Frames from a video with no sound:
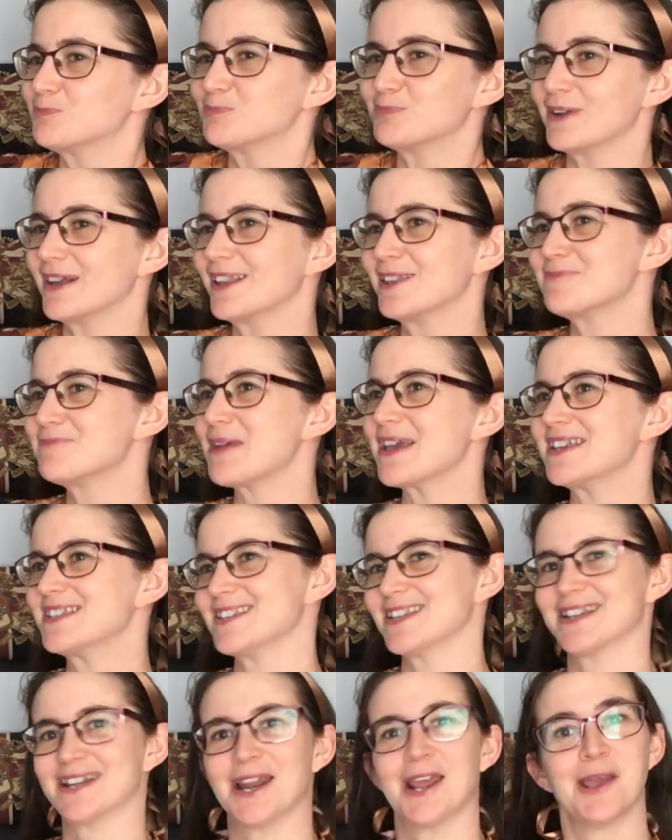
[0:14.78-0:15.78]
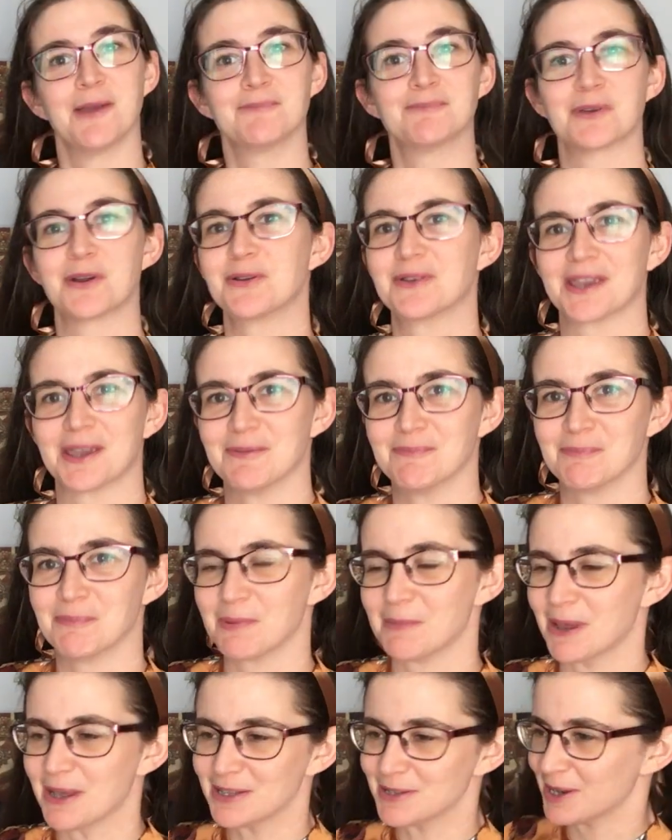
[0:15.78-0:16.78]
well, basically it broke
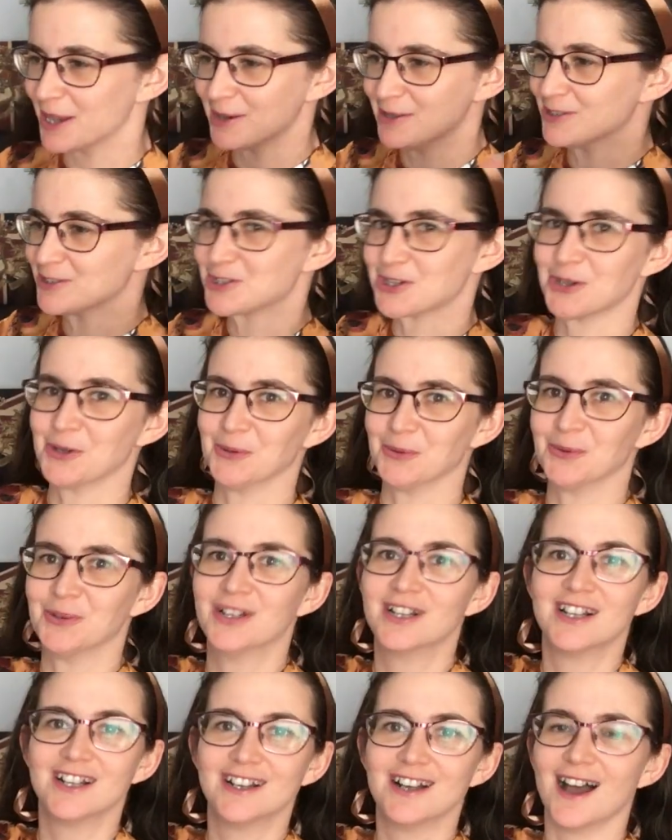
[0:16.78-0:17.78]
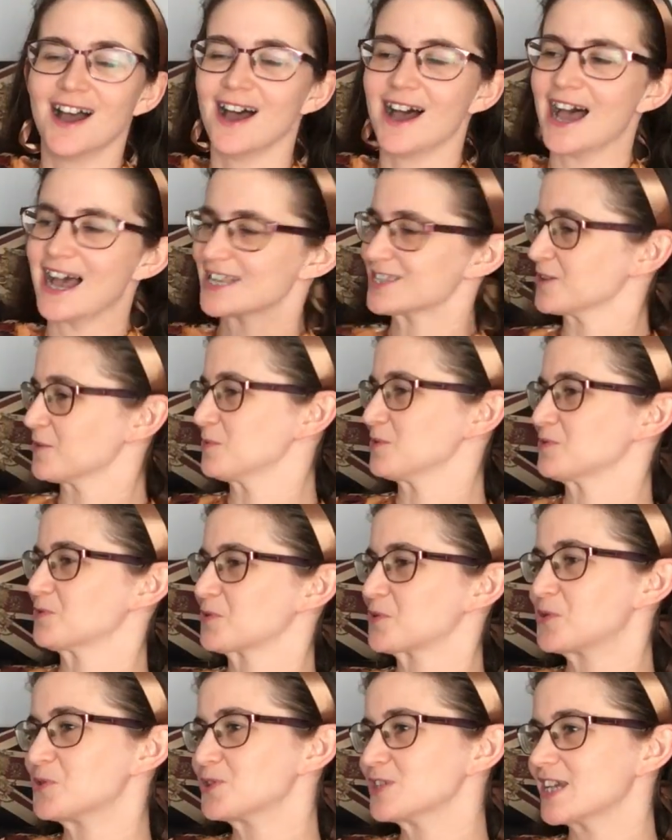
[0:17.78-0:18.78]
in two. As I was
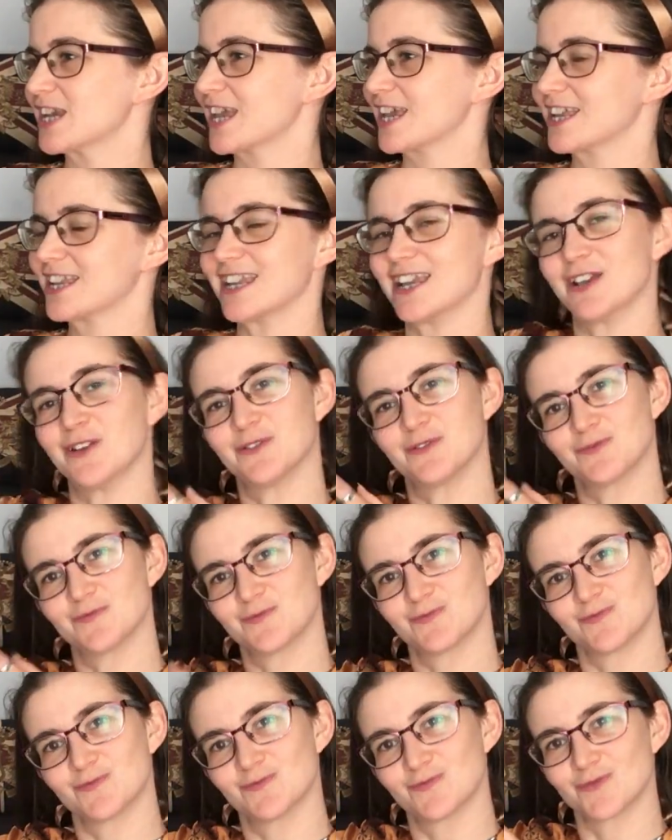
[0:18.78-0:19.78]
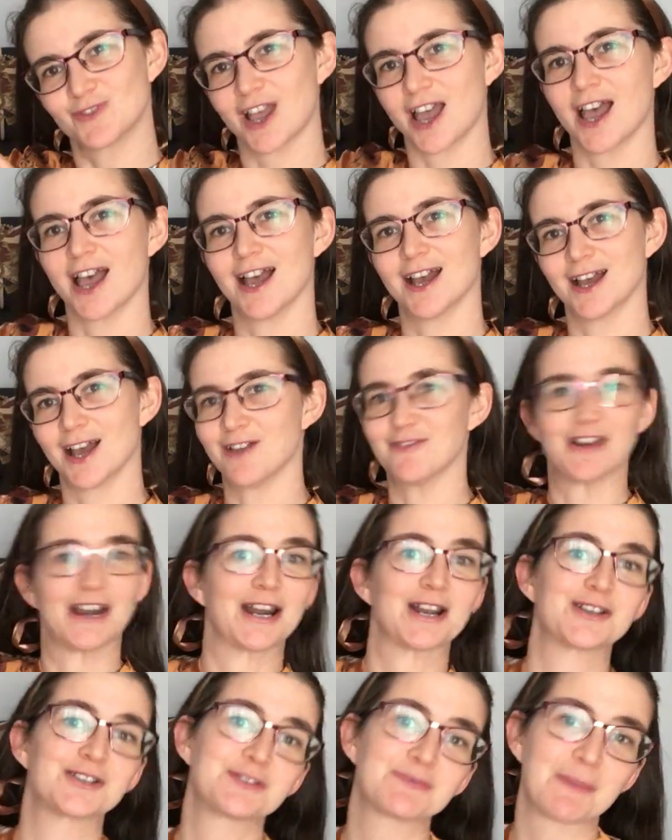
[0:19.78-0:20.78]
recording it, I
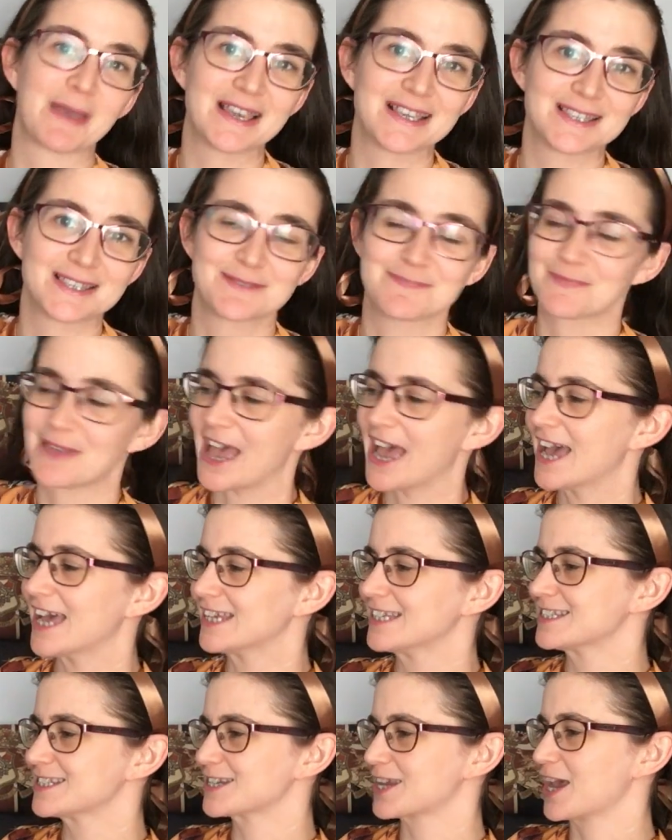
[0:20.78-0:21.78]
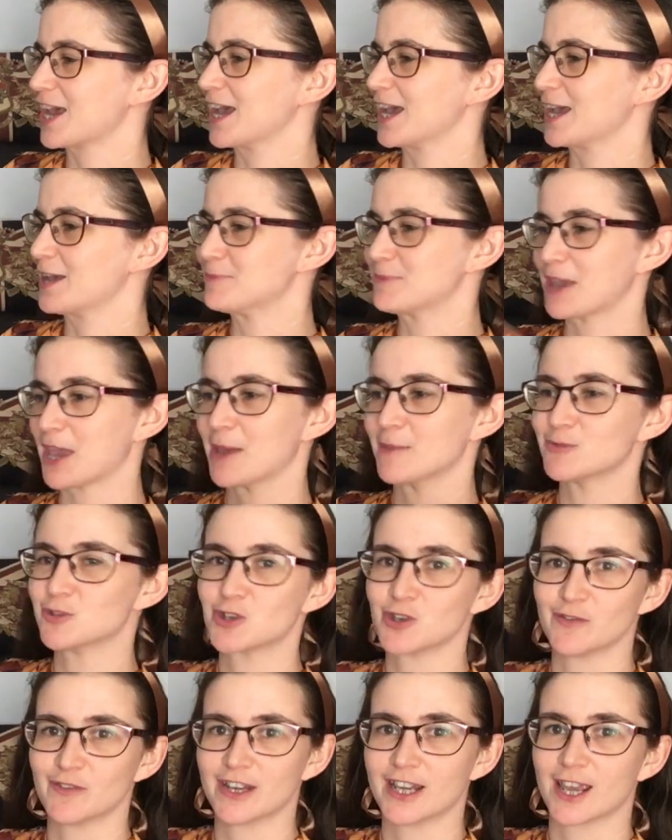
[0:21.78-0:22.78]
ran out of space and it became
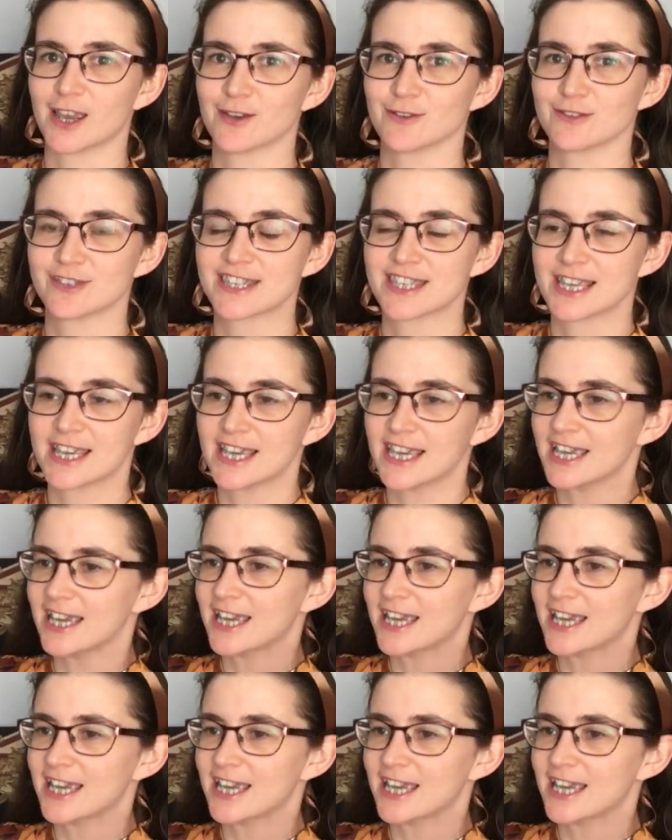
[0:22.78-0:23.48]
two videos